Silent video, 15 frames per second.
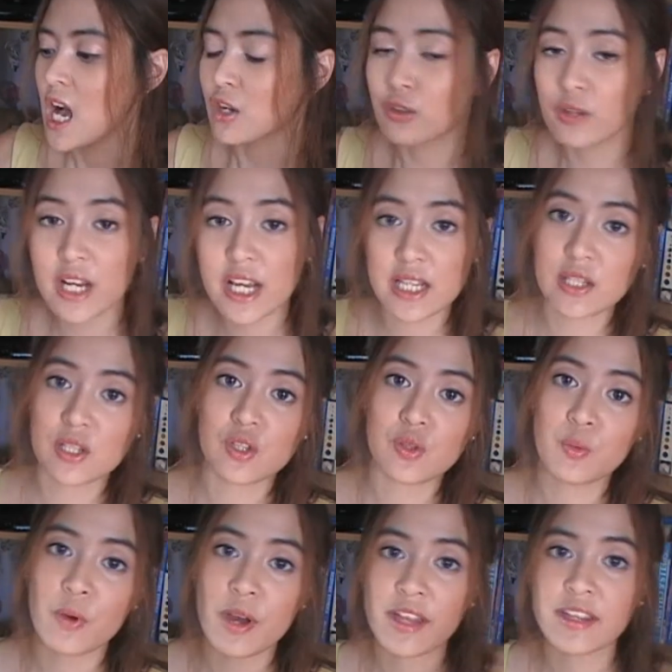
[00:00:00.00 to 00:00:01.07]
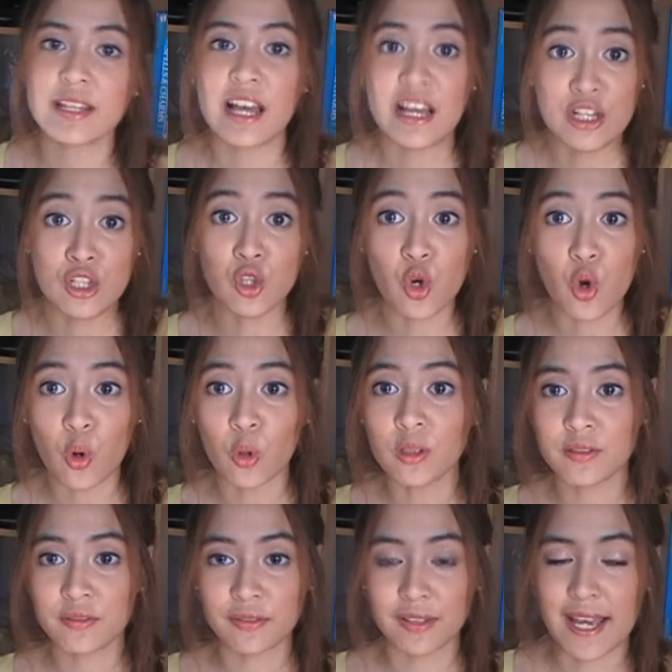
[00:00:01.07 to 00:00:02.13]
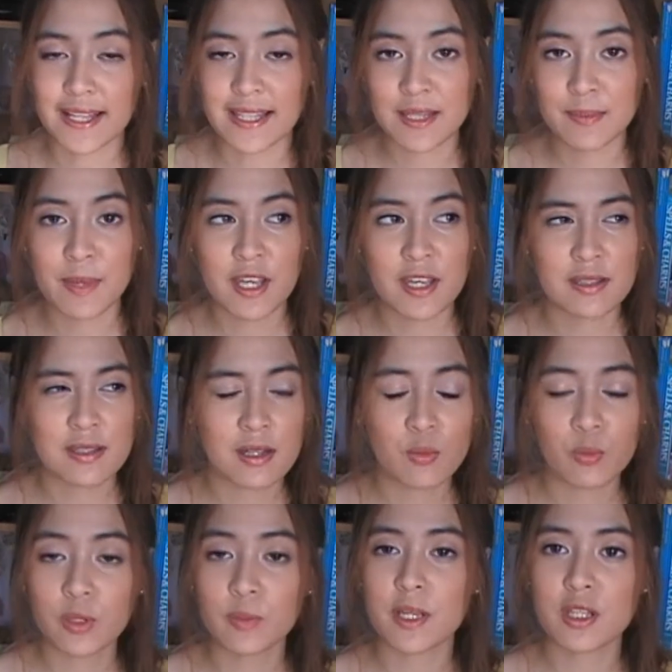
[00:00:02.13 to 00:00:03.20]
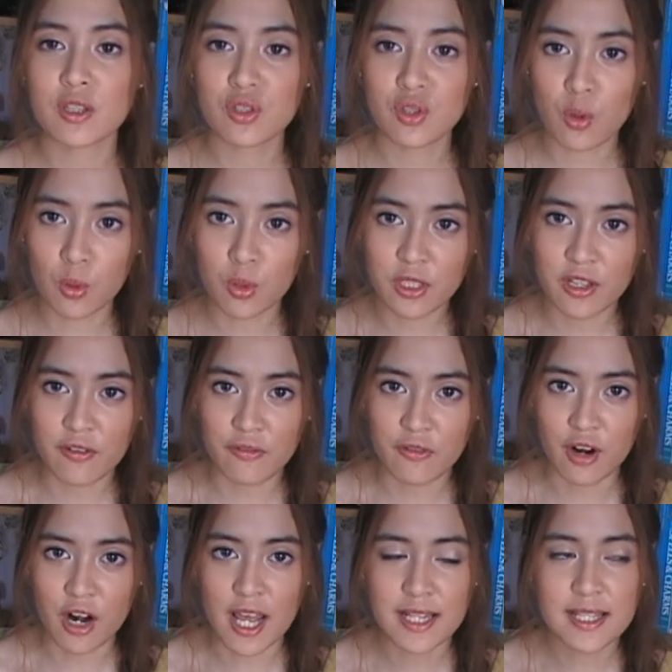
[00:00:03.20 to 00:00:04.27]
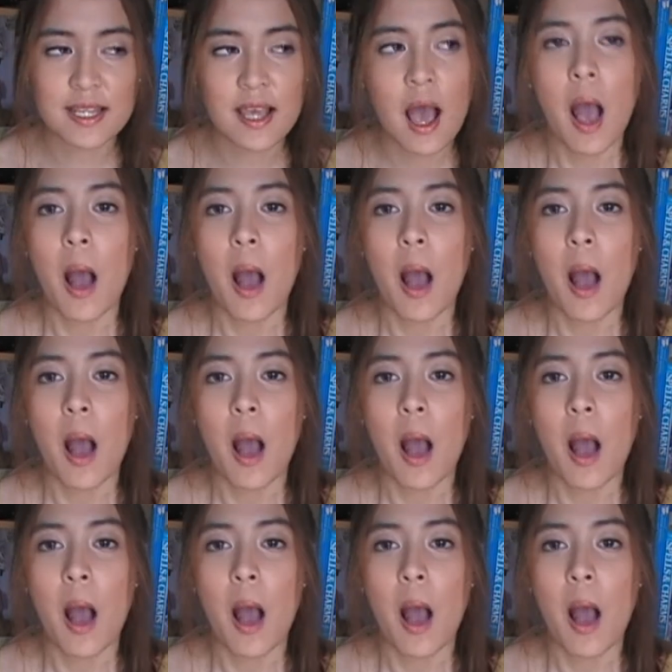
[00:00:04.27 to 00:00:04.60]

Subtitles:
greens with like gold flecks because it would be so different.